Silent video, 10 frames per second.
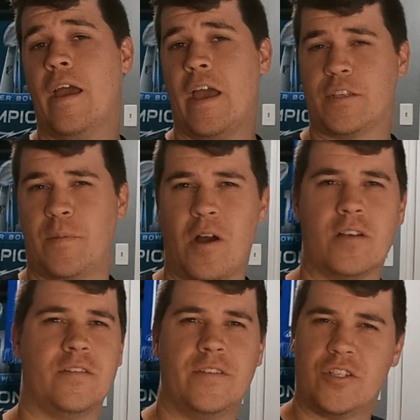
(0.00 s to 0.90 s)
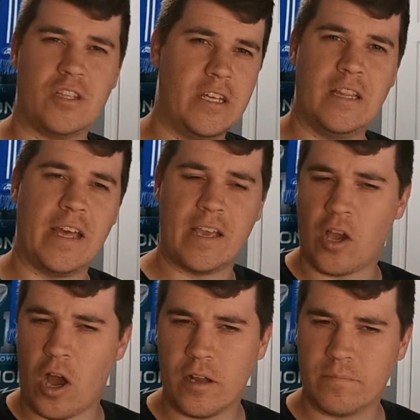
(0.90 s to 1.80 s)
Xbox officially
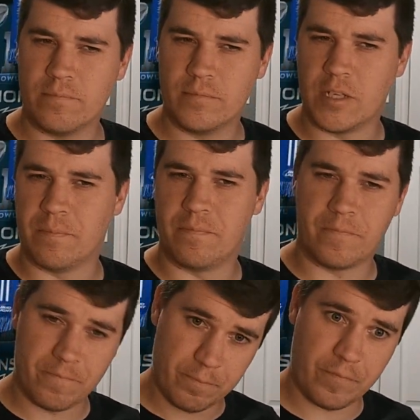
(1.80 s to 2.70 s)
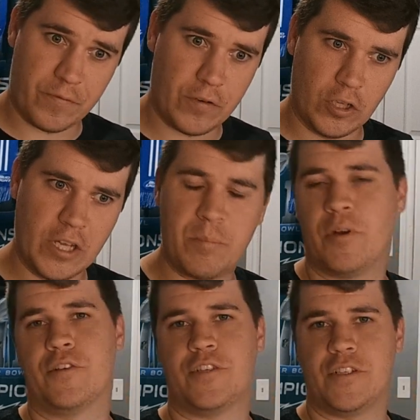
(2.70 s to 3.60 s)
got to fully
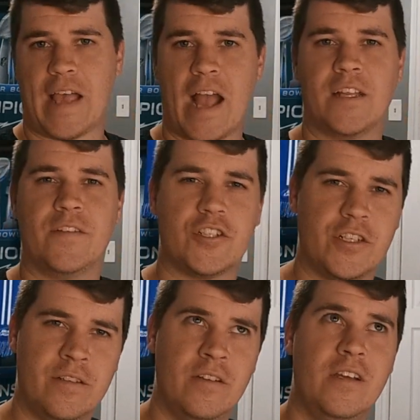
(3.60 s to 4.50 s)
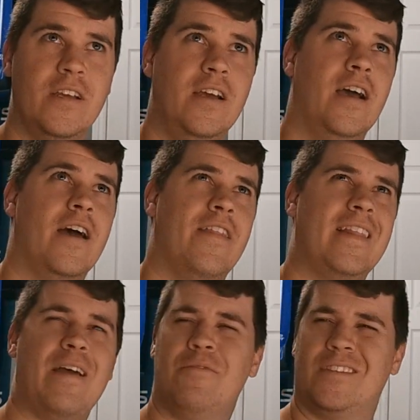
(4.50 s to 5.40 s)
purchase Activision. I think
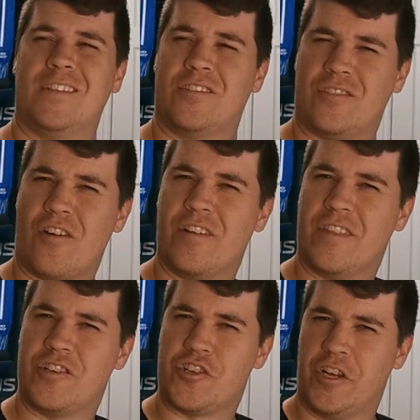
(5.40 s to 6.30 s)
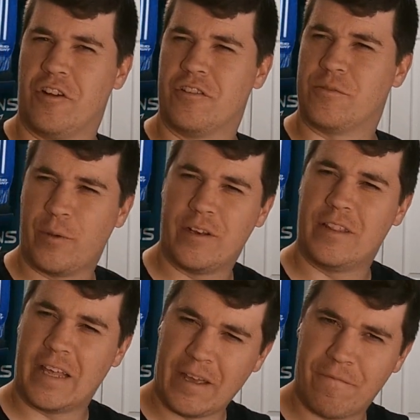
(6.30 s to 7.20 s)
that was the start of this year is when
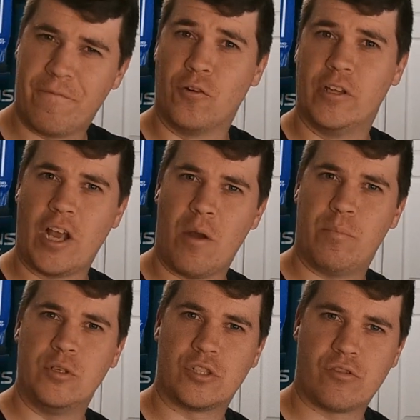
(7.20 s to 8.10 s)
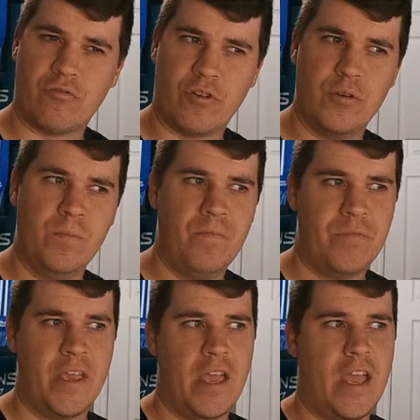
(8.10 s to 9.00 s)
it fully got pushed through.
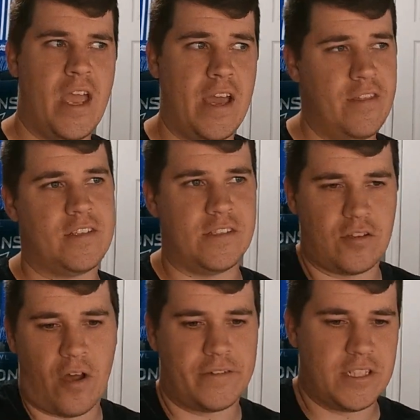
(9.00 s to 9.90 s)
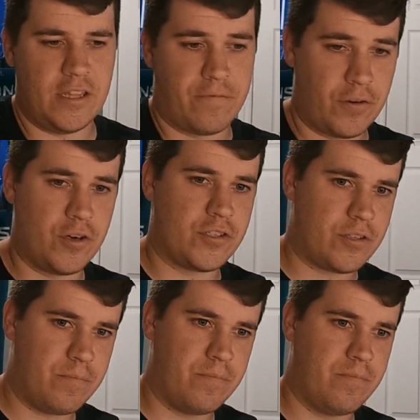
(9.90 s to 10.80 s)
And this is obviously the
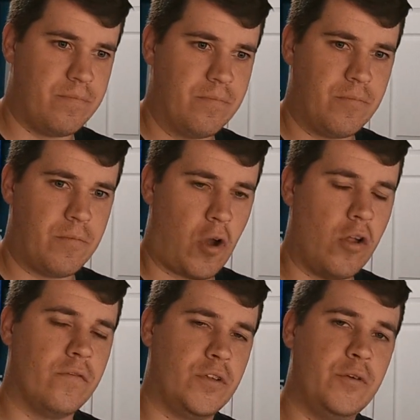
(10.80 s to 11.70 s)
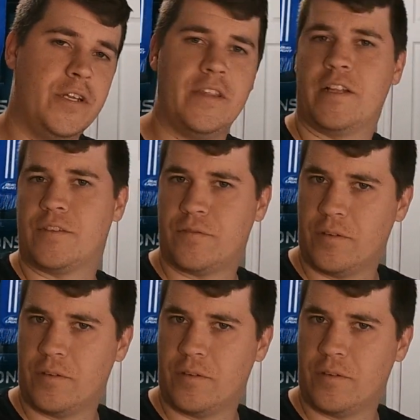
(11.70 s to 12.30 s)
first Call of Duty that's